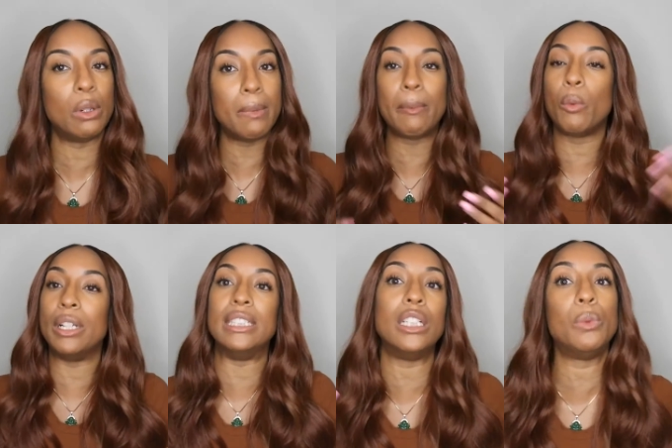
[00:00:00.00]
Remember,
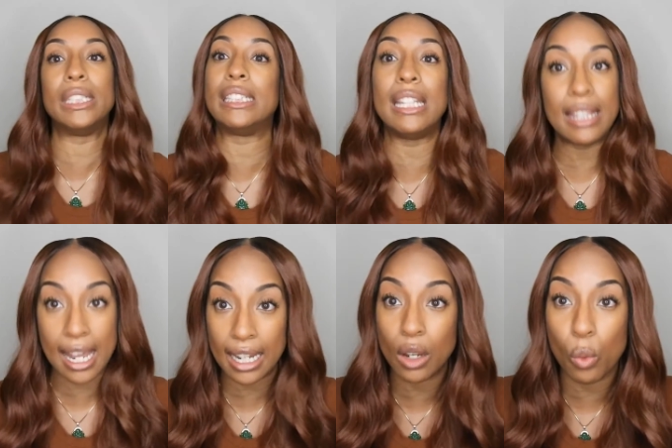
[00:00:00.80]
we're dealing with
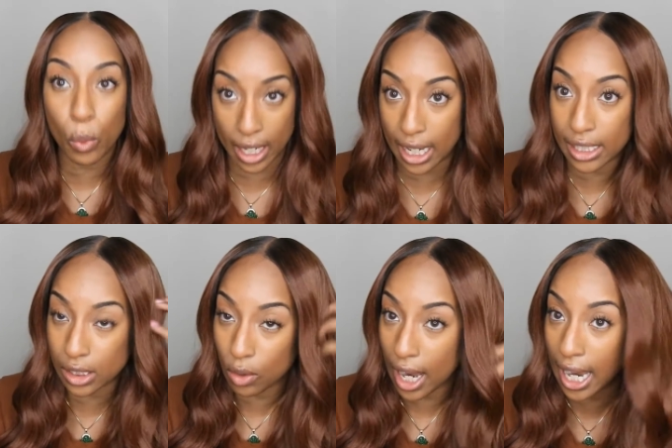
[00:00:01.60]
synthetic
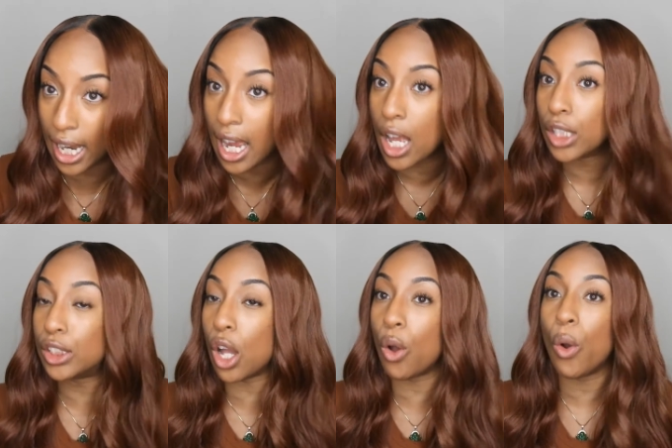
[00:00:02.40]
wigs, okay?
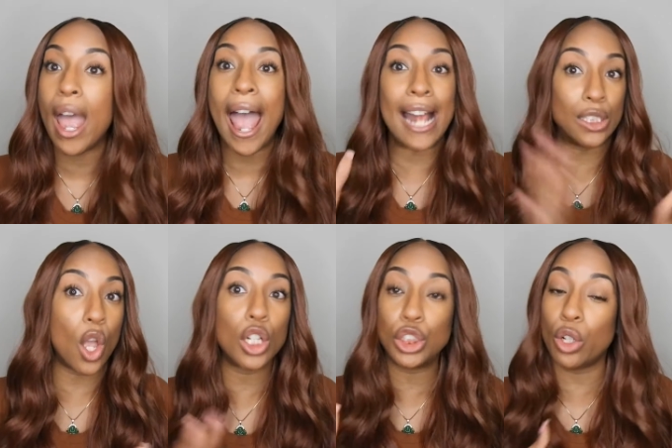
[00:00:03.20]
So as
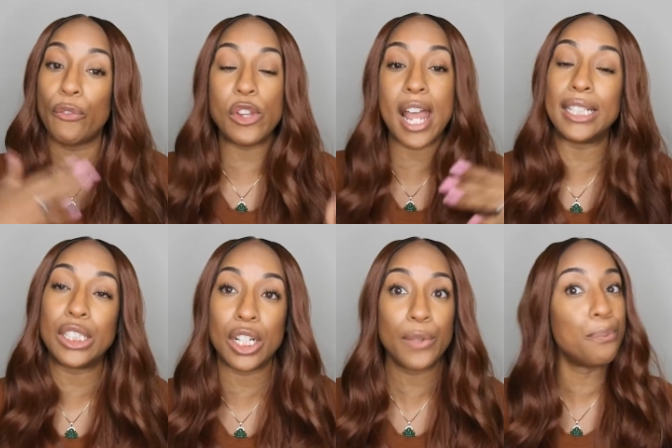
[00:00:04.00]
long as you're a
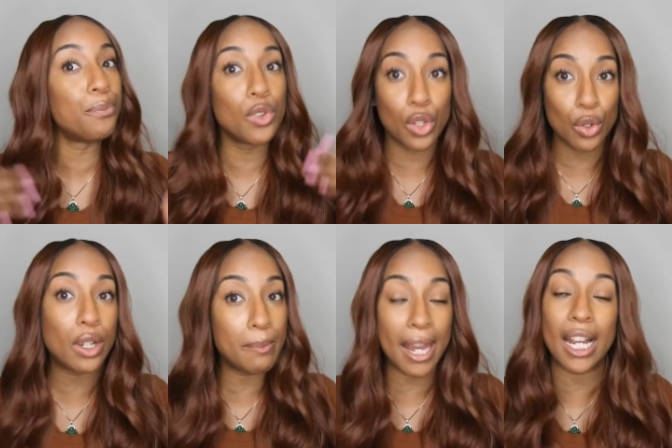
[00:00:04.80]
finesser, you
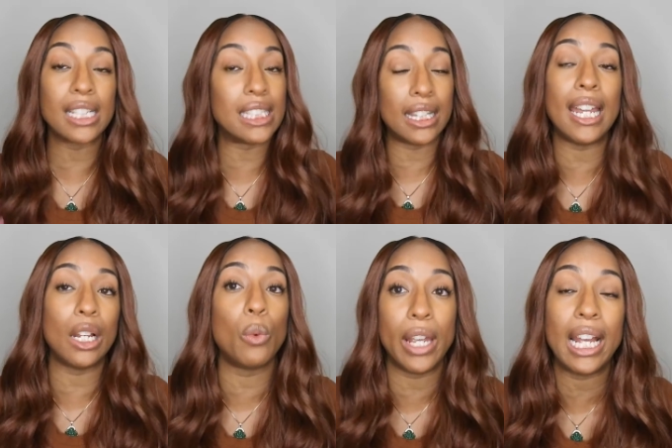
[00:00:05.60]
can make a
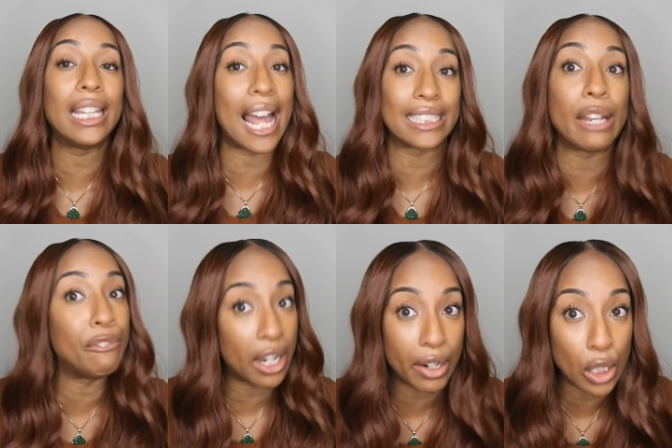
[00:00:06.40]
synthetic wig last a
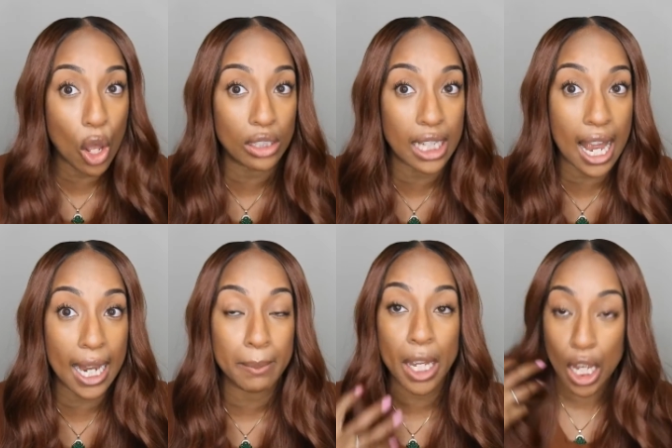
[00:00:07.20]
very long
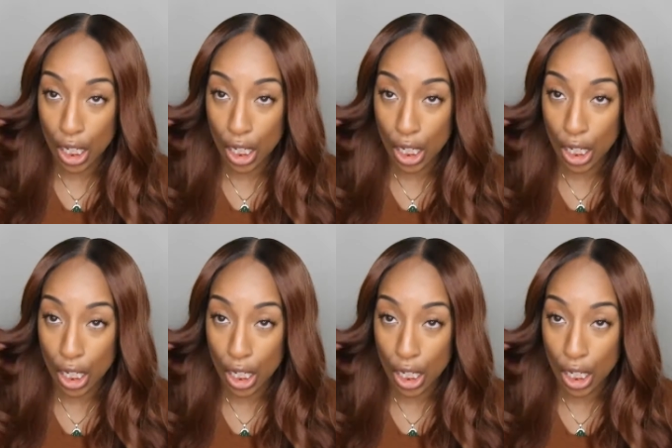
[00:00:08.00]
time.